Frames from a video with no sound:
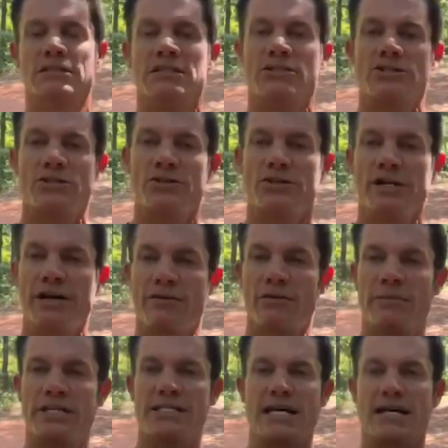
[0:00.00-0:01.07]
so you never
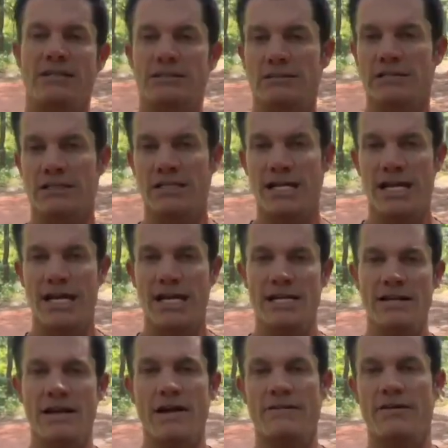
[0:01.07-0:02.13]
miss out on
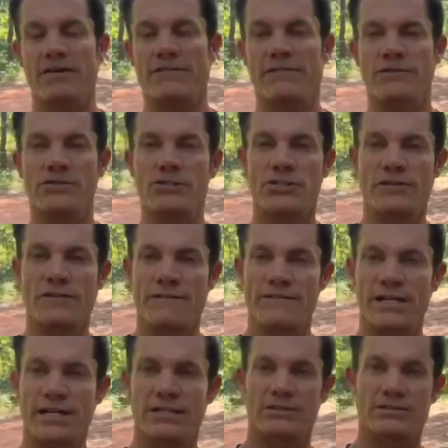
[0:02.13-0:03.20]
any of our future
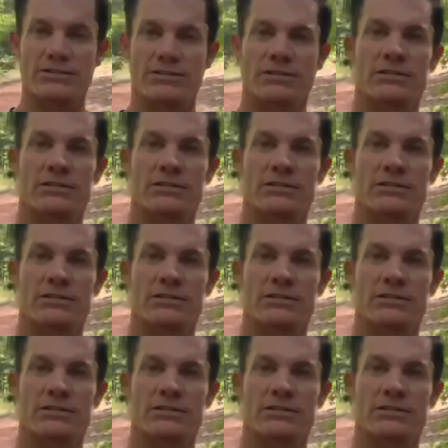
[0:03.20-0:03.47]
videos.